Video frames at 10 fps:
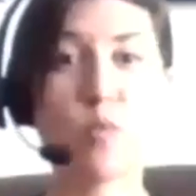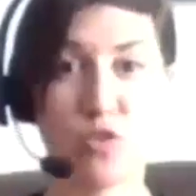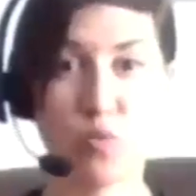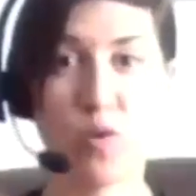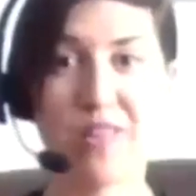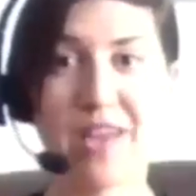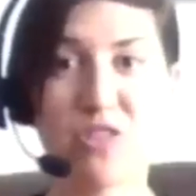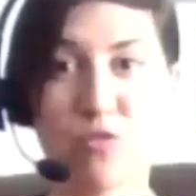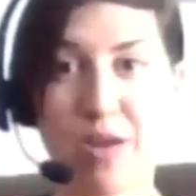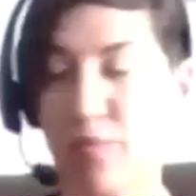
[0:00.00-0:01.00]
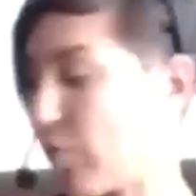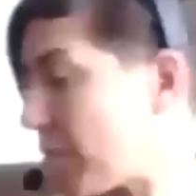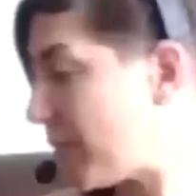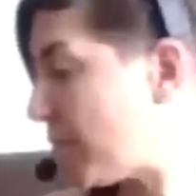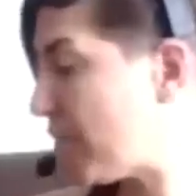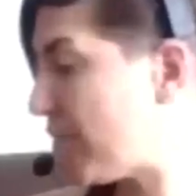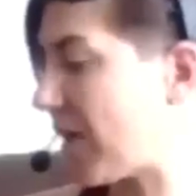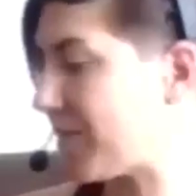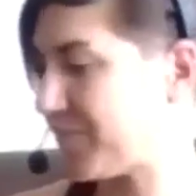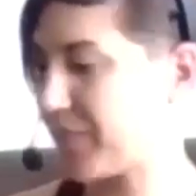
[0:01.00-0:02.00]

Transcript: we'll do one last round before we move on.